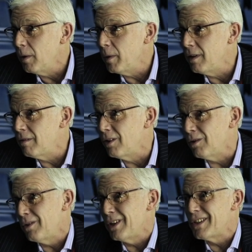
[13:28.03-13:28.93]
The
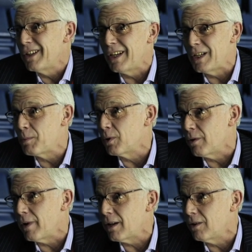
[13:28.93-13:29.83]
only reason the Guinness Book
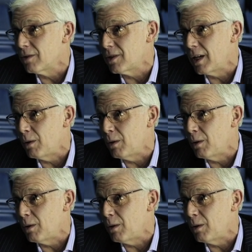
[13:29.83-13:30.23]
of Records said